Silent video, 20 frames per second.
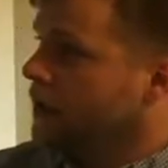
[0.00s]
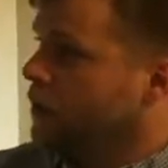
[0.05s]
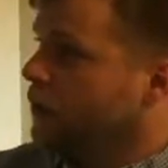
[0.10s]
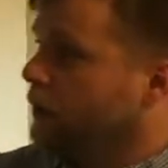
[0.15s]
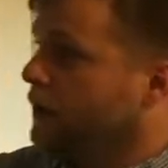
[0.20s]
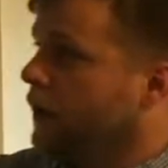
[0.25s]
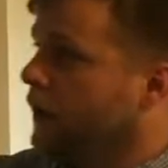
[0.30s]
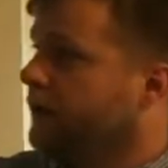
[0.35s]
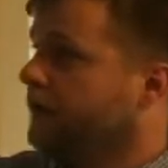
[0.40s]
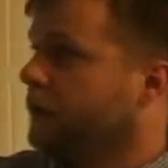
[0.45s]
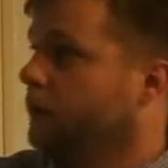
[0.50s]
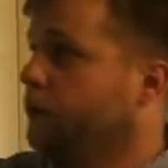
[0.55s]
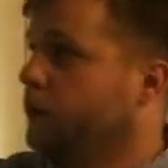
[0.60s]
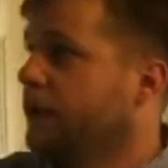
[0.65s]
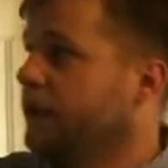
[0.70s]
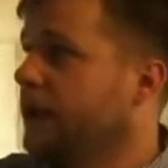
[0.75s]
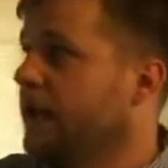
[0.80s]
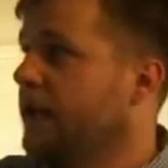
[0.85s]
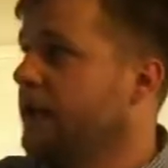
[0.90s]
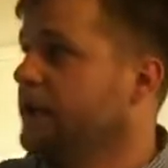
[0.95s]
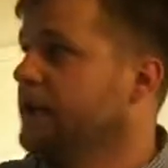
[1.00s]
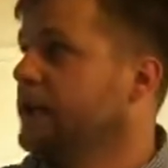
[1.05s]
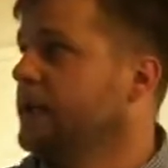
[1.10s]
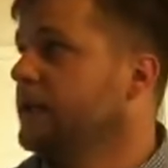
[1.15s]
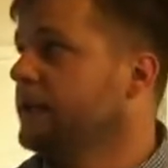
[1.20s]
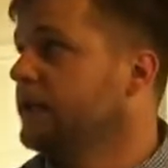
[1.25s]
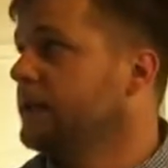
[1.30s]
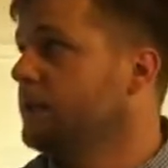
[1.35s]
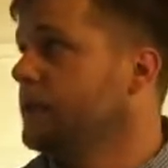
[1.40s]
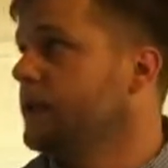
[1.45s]
We also break that
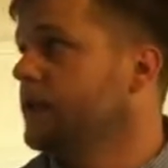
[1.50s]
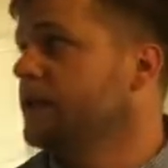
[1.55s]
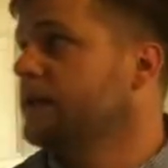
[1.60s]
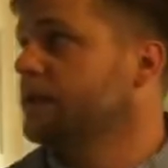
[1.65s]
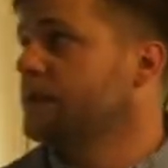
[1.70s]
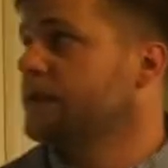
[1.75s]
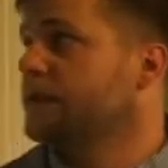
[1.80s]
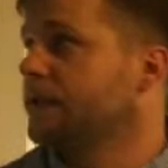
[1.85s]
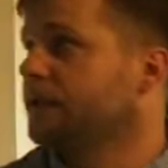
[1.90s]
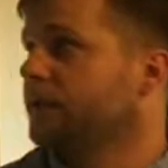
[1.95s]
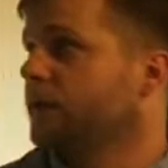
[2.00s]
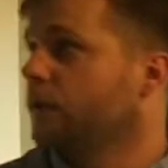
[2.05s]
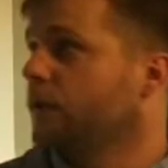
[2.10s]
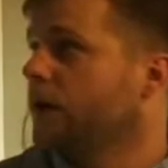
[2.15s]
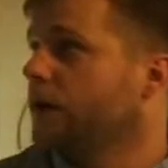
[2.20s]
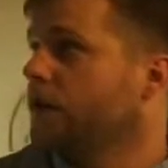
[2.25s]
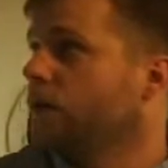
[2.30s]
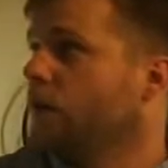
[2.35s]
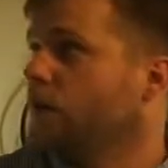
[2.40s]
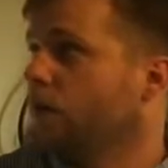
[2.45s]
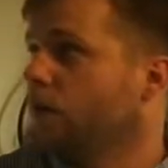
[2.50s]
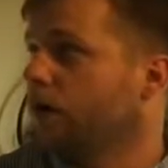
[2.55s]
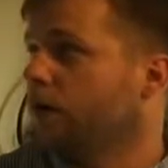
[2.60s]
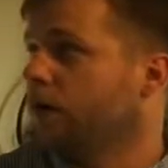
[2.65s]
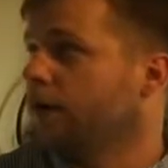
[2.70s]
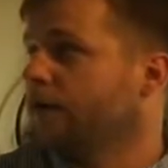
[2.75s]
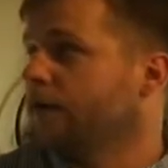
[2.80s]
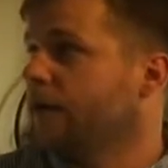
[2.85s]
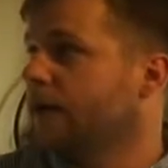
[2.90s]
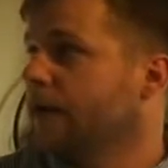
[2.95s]
again to be the specific weight of
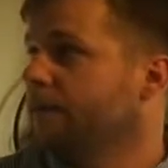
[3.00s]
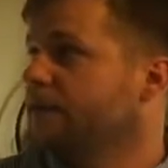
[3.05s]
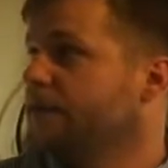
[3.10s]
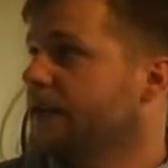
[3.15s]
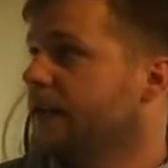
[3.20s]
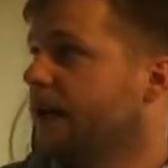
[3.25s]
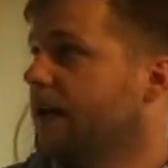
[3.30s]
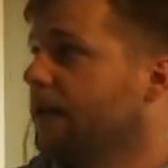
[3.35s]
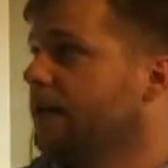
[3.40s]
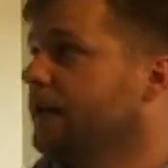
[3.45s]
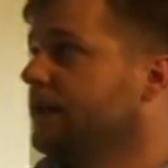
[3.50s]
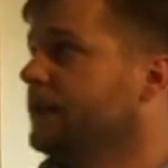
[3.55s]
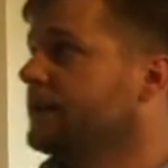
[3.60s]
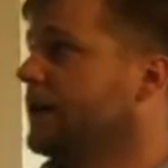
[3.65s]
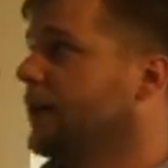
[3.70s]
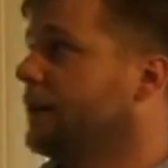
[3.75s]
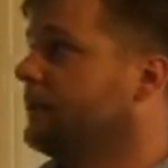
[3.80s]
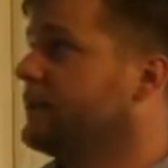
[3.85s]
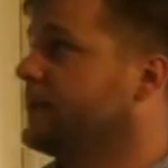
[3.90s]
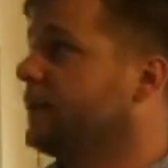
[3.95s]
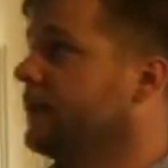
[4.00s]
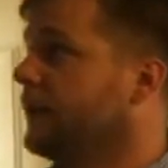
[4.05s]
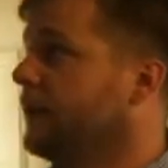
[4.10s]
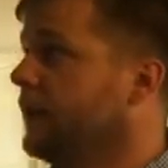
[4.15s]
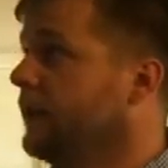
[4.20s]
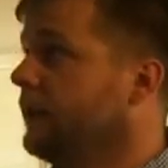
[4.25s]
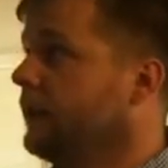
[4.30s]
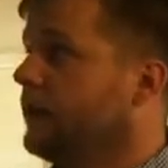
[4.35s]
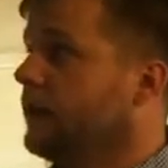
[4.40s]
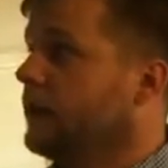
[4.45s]
water times the area times the
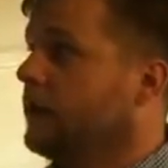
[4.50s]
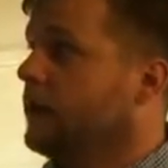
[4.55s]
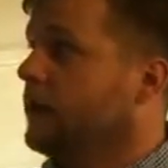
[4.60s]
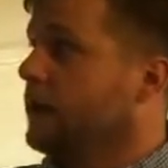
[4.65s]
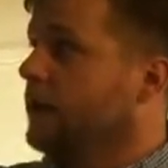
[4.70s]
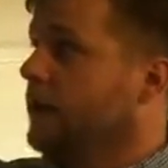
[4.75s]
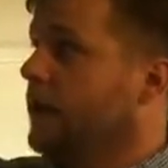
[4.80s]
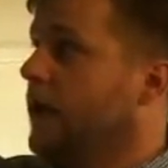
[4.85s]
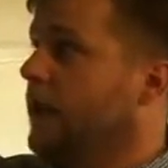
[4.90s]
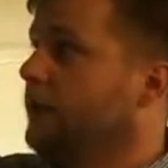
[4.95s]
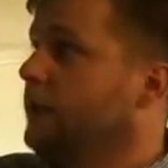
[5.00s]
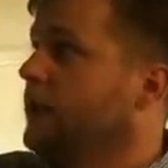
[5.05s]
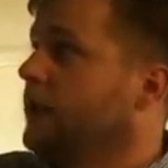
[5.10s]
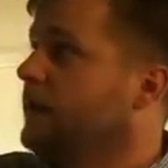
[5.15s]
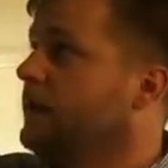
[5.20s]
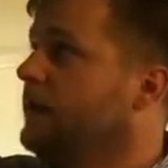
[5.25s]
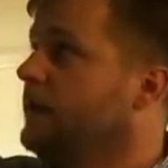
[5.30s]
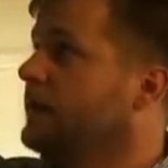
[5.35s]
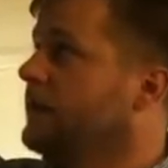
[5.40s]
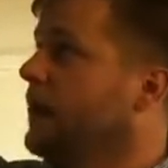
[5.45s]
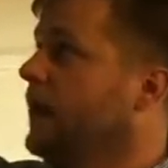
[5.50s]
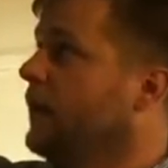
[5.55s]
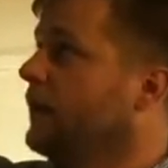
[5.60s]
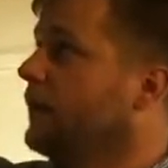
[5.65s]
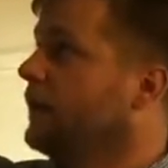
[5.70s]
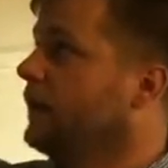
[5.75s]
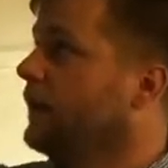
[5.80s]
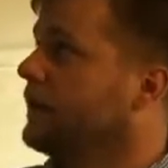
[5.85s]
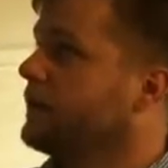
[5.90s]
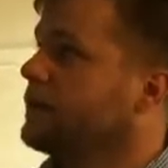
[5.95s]
length, and we get this
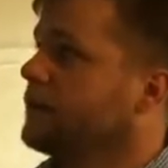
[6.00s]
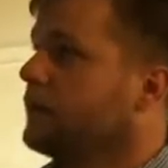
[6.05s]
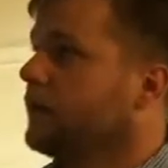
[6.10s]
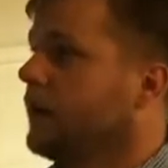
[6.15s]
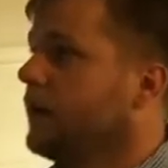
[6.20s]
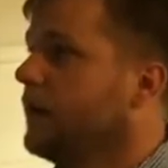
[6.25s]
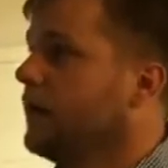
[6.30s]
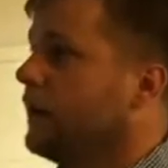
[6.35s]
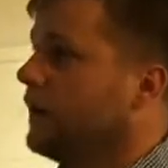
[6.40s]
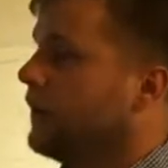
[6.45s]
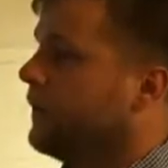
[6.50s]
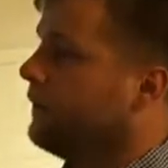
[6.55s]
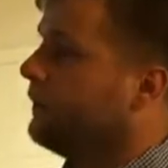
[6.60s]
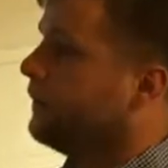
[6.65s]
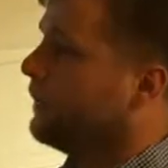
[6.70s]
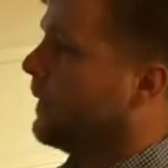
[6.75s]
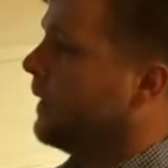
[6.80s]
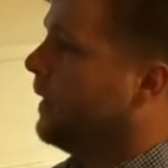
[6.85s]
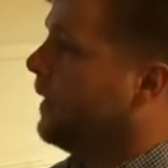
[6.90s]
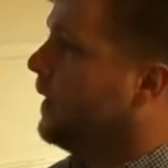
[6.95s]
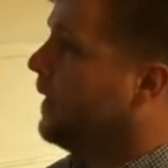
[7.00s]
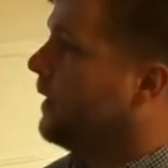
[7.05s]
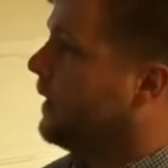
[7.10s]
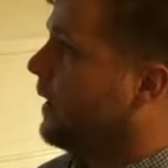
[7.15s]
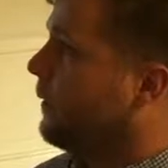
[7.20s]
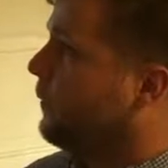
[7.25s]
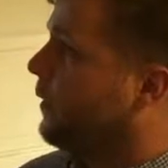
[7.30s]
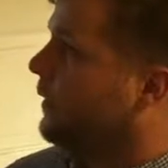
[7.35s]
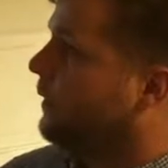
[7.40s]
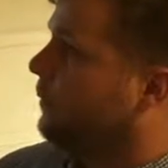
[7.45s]
calculation right here.
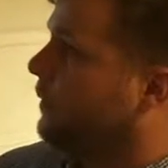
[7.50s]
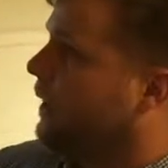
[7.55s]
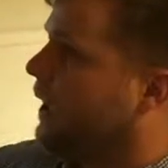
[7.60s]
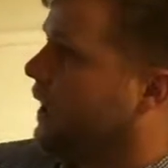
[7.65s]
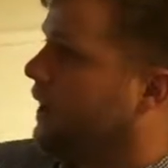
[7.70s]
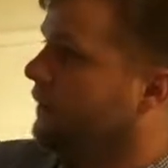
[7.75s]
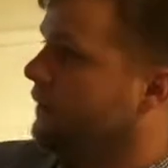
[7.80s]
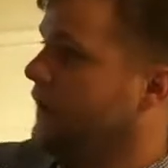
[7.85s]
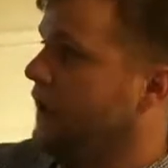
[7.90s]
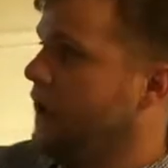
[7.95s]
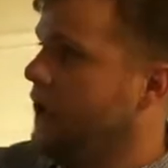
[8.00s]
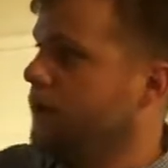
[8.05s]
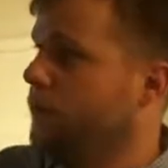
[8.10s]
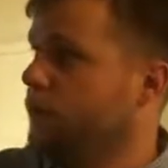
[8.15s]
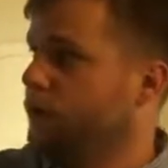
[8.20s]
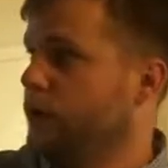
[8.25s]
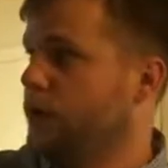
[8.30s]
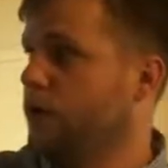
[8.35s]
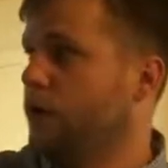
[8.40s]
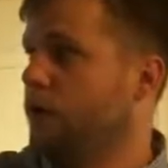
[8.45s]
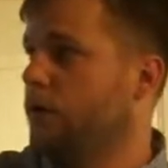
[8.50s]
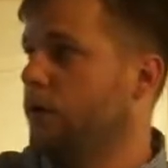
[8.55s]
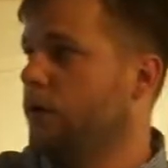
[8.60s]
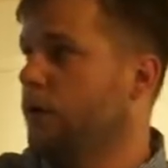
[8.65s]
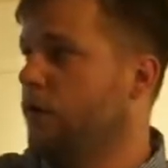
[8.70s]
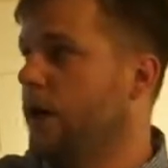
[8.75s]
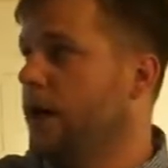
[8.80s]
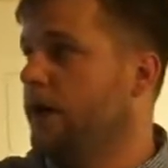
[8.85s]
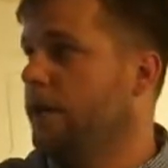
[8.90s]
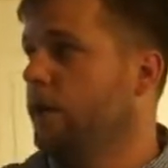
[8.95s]
And once we have that, we go to the
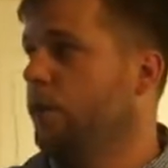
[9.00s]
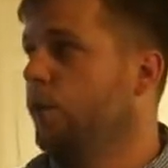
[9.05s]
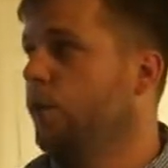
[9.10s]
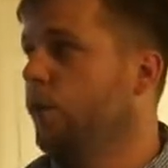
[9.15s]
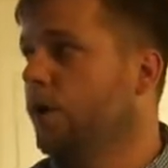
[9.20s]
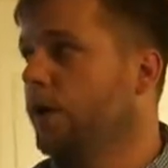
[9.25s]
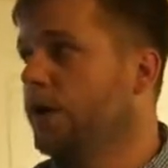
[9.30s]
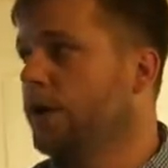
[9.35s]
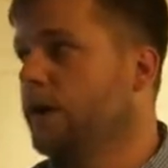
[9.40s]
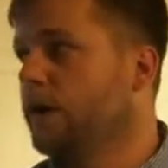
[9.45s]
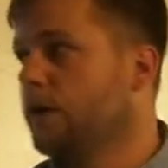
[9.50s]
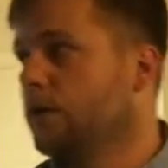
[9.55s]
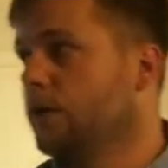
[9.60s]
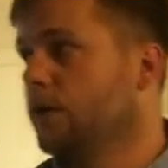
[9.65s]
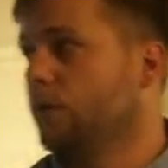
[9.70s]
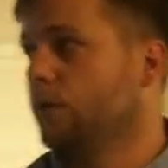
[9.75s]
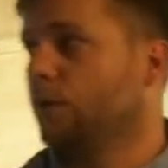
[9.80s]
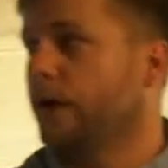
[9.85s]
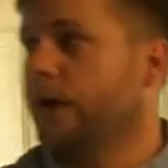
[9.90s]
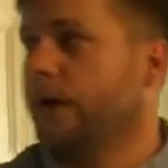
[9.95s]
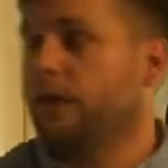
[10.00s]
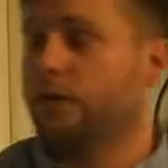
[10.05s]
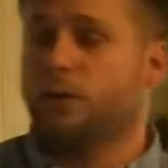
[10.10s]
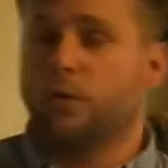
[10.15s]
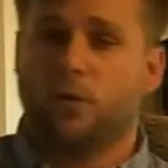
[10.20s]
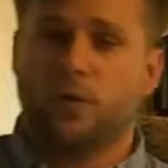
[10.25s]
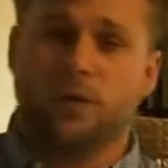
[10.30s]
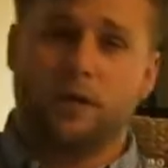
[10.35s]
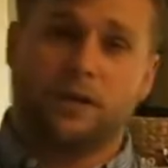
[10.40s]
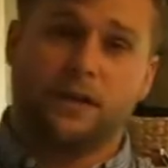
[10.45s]
weight of the wood. Weight of
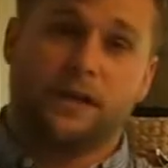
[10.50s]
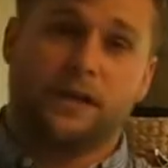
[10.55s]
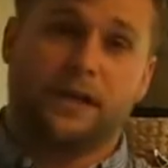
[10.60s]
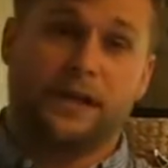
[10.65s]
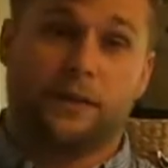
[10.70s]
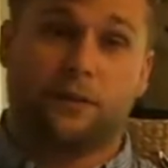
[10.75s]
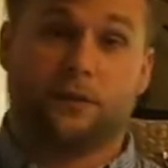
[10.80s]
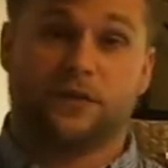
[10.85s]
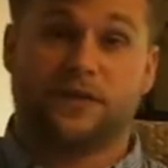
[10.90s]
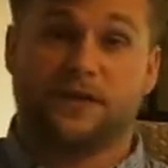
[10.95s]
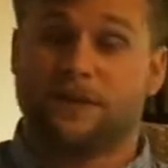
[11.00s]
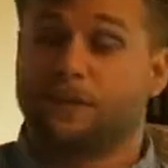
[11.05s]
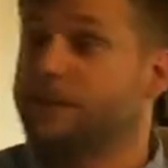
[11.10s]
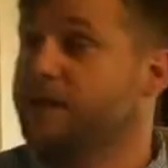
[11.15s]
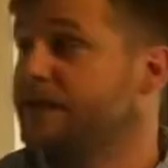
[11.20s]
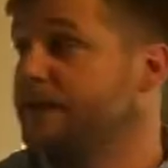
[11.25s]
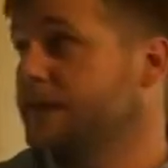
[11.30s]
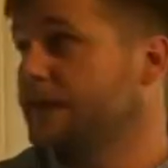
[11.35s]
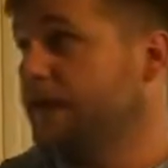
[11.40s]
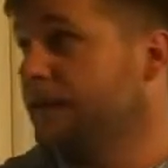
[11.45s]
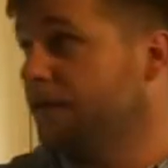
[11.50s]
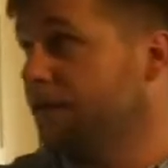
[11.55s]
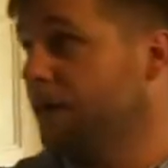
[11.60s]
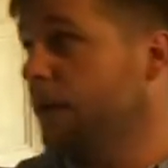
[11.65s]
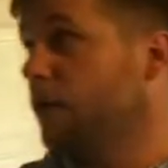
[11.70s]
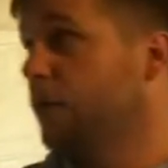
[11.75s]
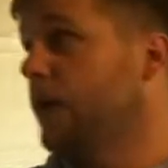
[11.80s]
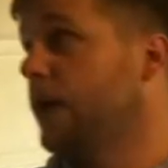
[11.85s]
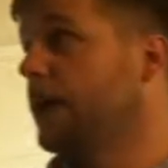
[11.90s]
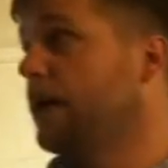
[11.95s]
the wood equals the
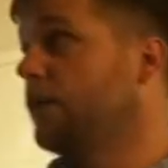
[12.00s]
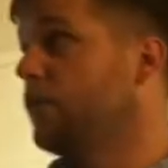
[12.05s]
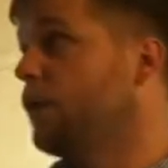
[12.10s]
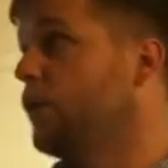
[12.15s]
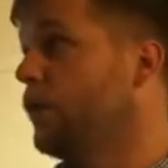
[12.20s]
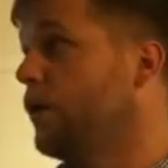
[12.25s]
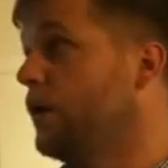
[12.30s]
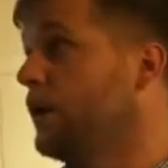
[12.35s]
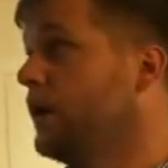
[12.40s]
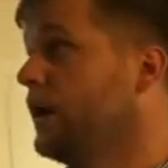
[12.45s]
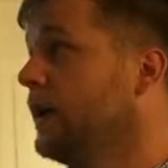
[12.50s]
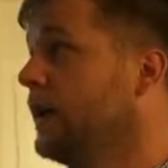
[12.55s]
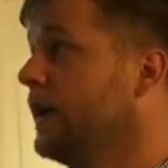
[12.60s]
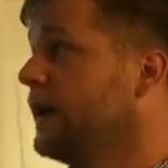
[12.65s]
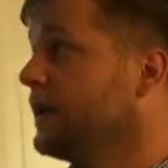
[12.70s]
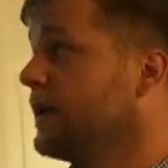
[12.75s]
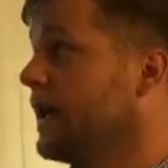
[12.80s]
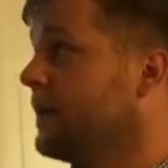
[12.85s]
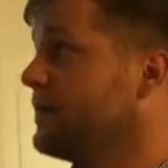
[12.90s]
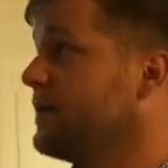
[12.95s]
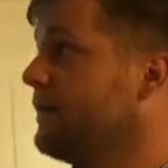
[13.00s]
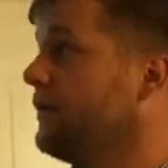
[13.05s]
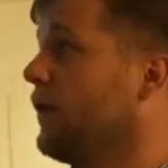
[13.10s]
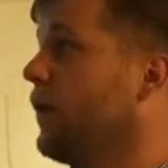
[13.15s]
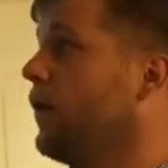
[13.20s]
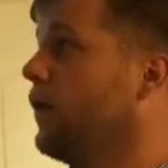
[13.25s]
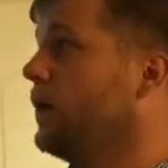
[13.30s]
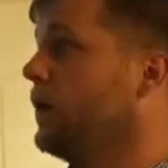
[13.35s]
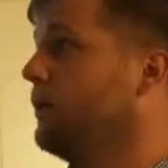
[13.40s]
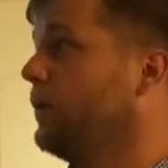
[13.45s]
specific weight of wood times the
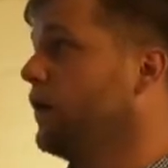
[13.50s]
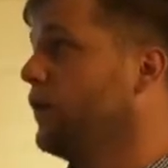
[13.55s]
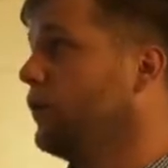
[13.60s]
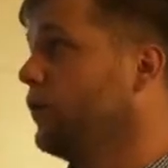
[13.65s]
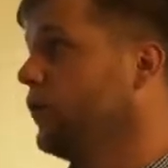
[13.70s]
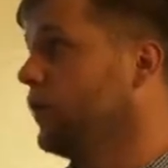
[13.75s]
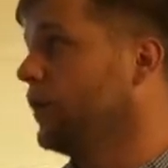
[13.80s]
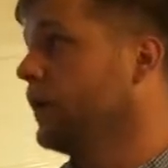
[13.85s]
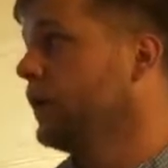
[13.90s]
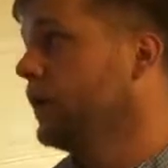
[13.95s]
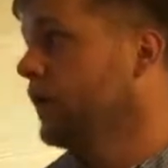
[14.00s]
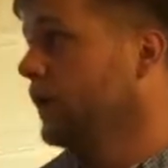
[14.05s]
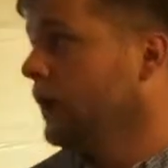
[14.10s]
volume of the wood.